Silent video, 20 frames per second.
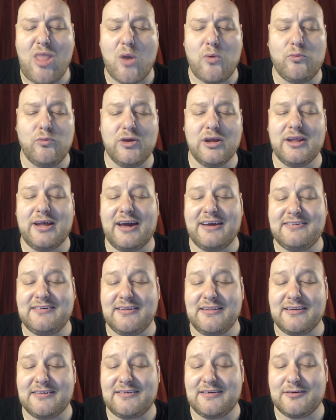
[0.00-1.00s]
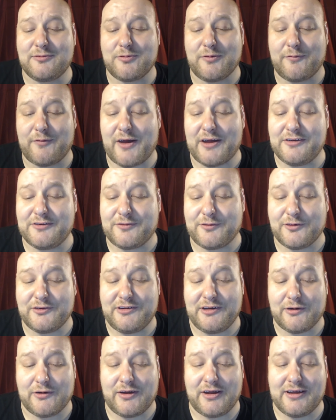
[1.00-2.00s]
Realizing this is revenge for
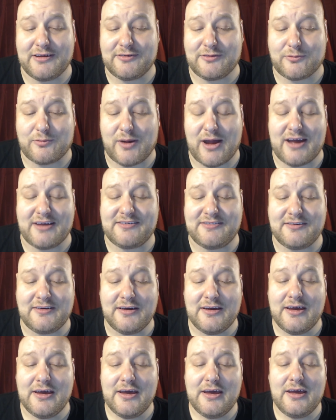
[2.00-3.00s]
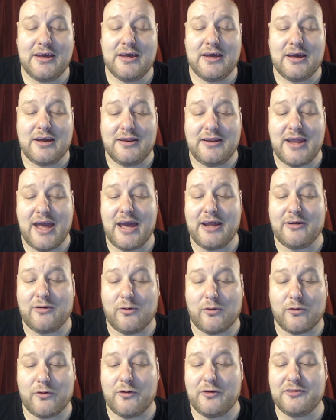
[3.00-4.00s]
Tyrion's arrest, Ned
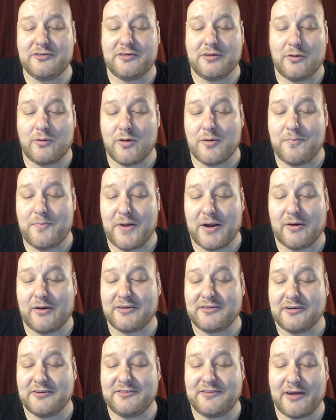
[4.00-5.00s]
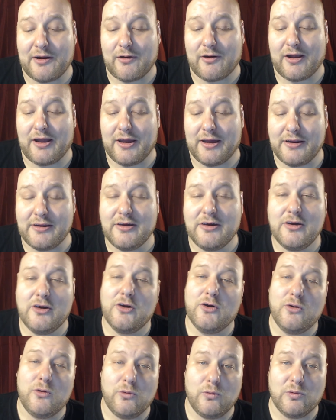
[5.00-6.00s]
orders Lord Beric Dondarrion,
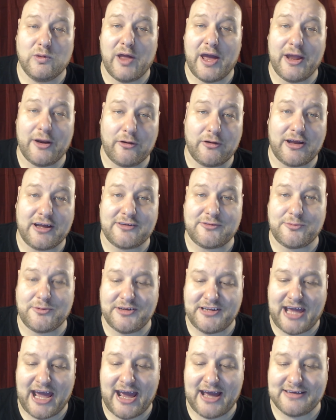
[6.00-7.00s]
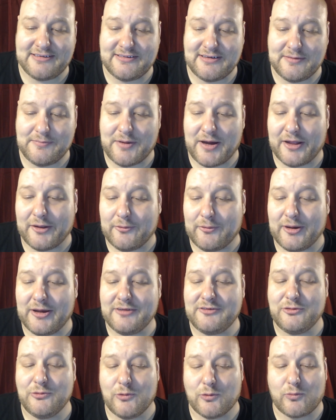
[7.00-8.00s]
who later gets recasted, by the way,
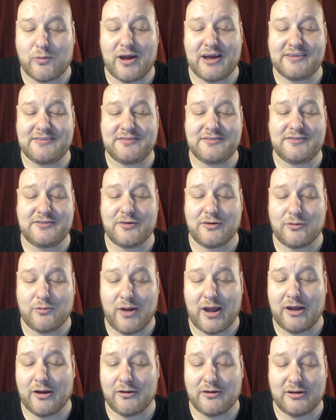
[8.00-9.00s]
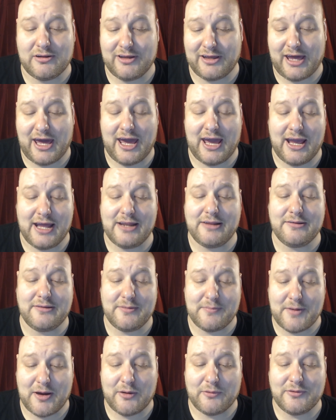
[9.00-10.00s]
to arrest Sir Gregor Clegane,
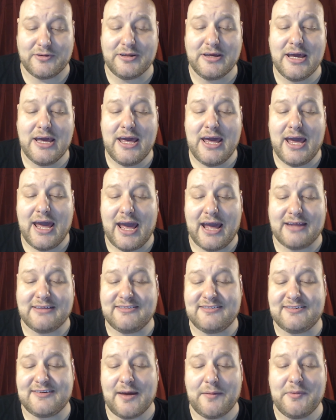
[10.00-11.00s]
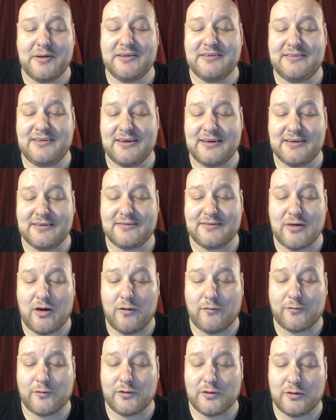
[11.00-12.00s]
the Mountain, and summons his
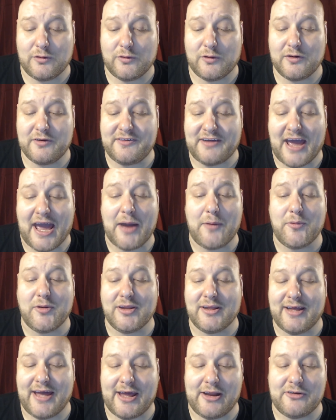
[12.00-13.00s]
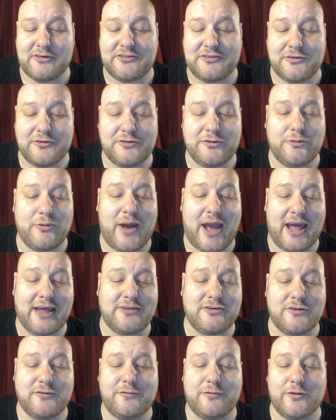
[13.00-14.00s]
overlord, Tywin Lannister, to
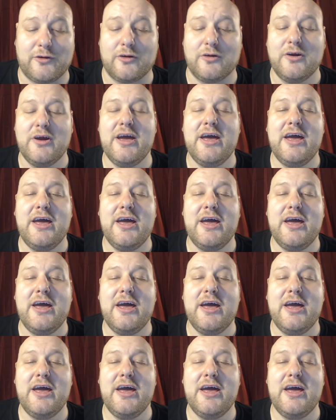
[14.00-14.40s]
answer for